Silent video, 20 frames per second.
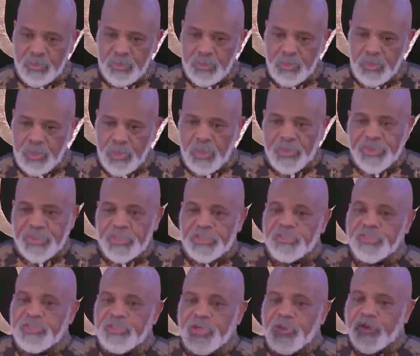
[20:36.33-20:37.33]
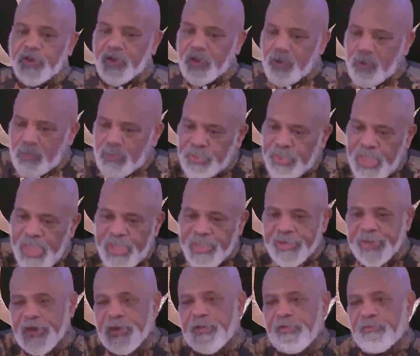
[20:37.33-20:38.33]
Or is there new
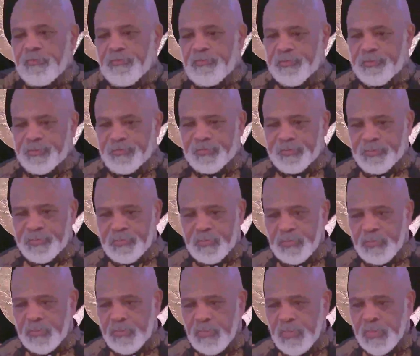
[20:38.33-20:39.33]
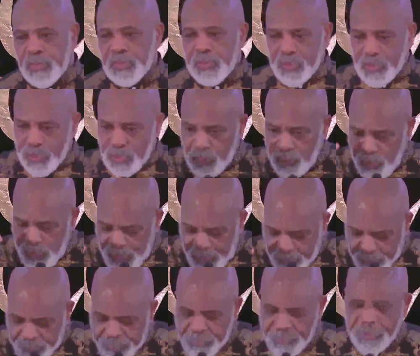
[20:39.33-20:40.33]
data, new
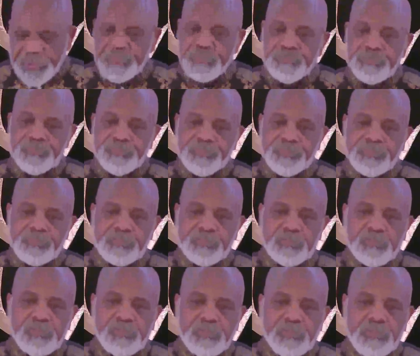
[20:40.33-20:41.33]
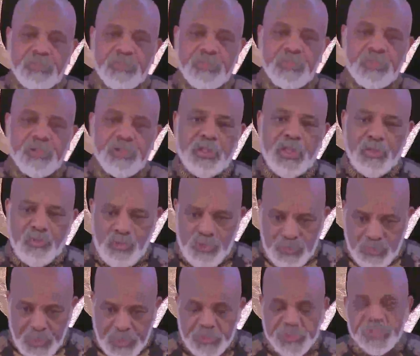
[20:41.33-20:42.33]
input that we
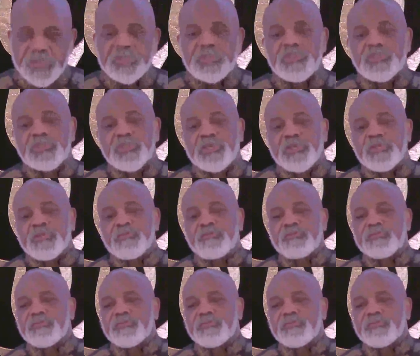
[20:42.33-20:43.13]
must consider?